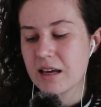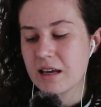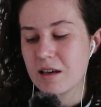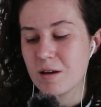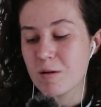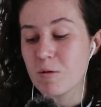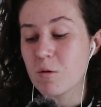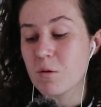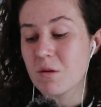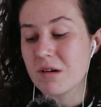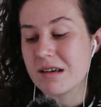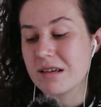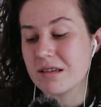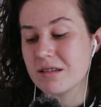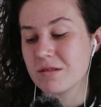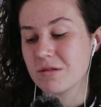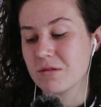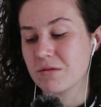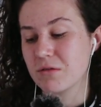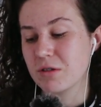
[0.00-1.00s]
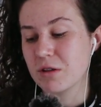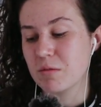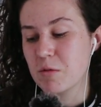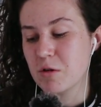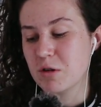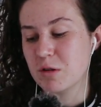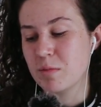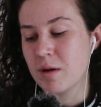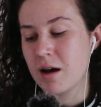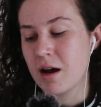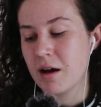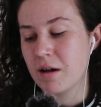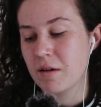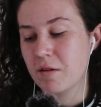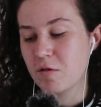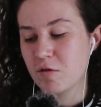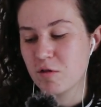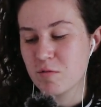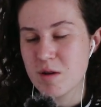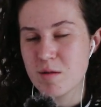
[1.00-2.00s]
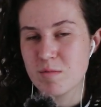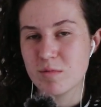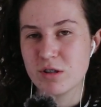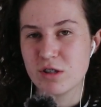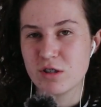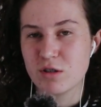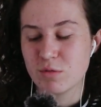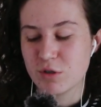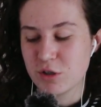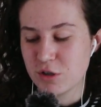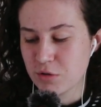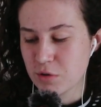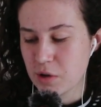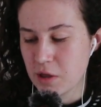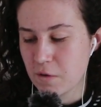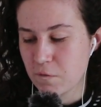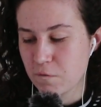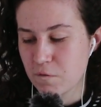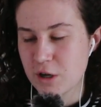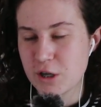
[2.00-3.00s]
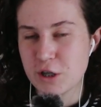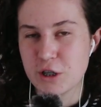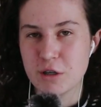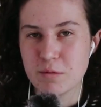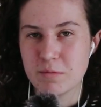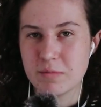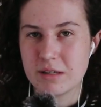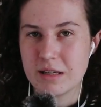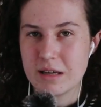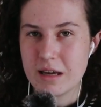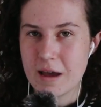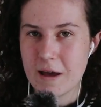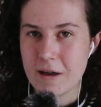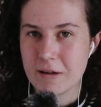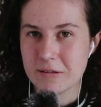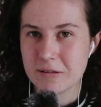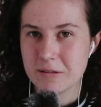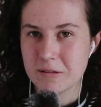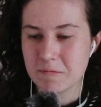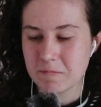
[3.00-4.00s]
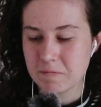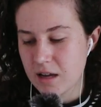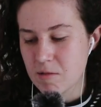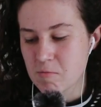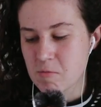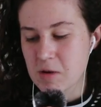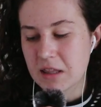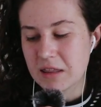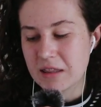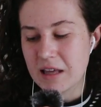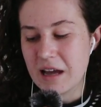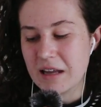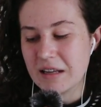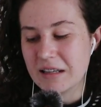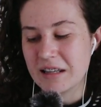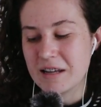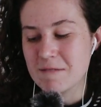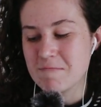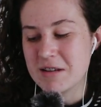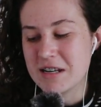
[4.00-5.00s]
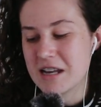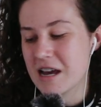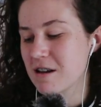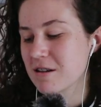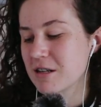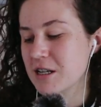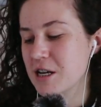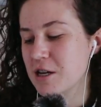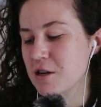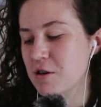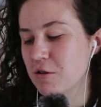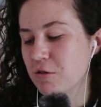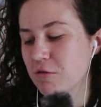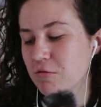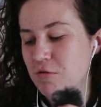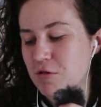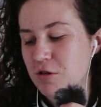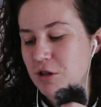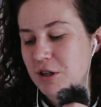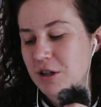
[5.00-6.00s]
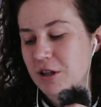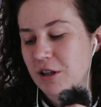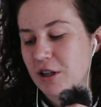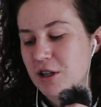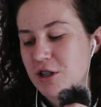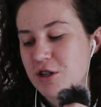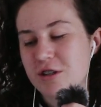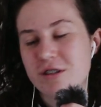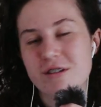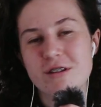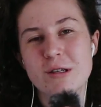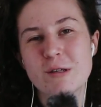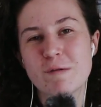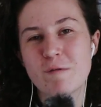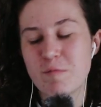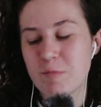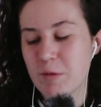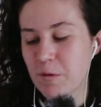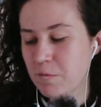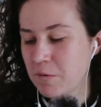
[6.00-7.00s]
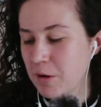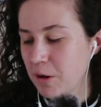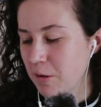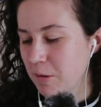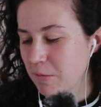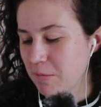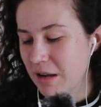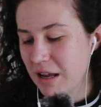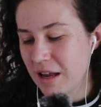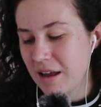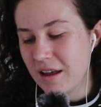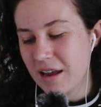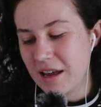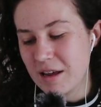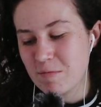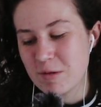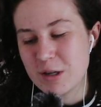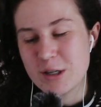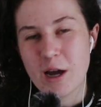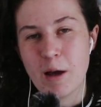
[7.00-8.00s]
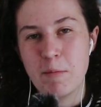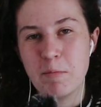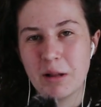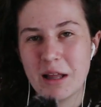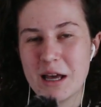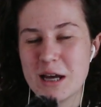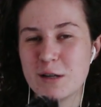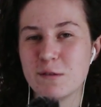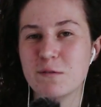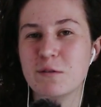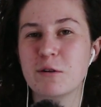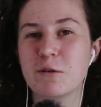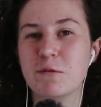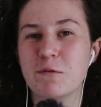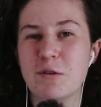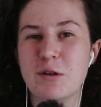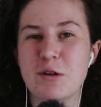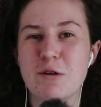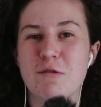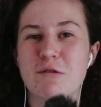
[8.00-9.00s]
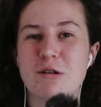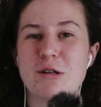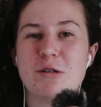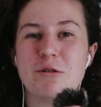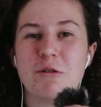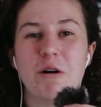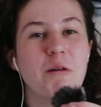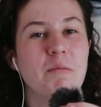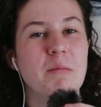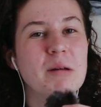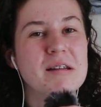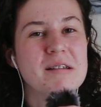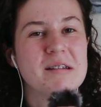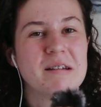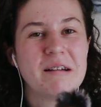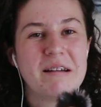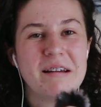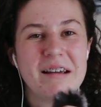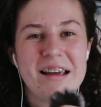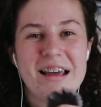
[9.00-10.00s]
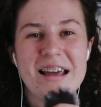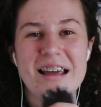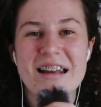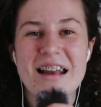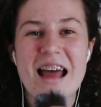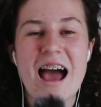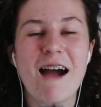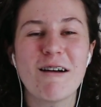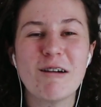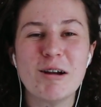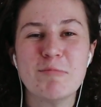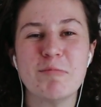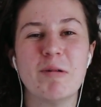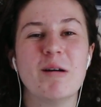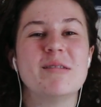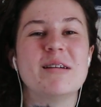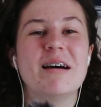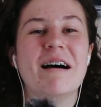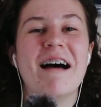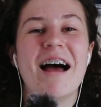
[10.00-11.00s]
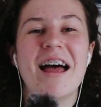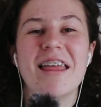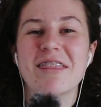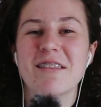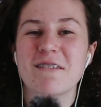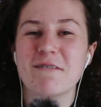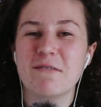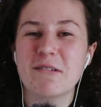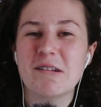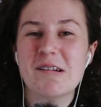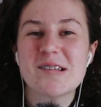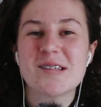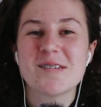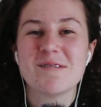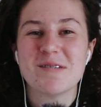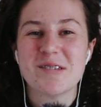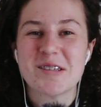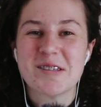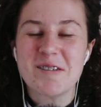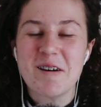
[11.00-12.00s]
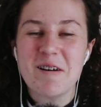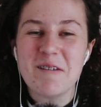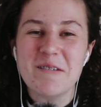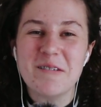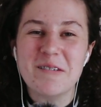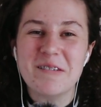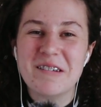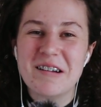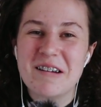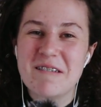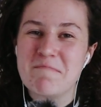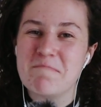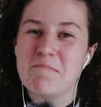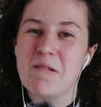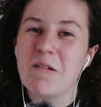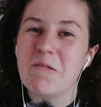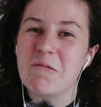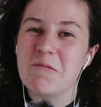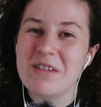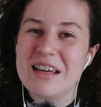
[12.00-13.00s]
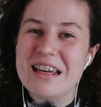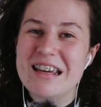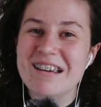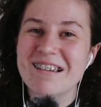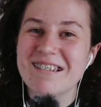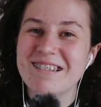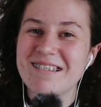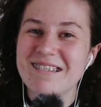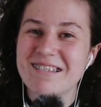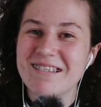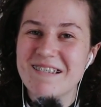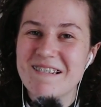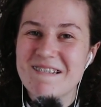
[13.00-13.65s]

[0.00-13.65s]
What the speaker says: he always, or for the most part, remembers to enjoy the friendships he has. And with that, let me now take you through the deliciousness from the film, in which I plant fuel for your enjoyment, in Harry Potter and the Philosopher's Stone, but vegan.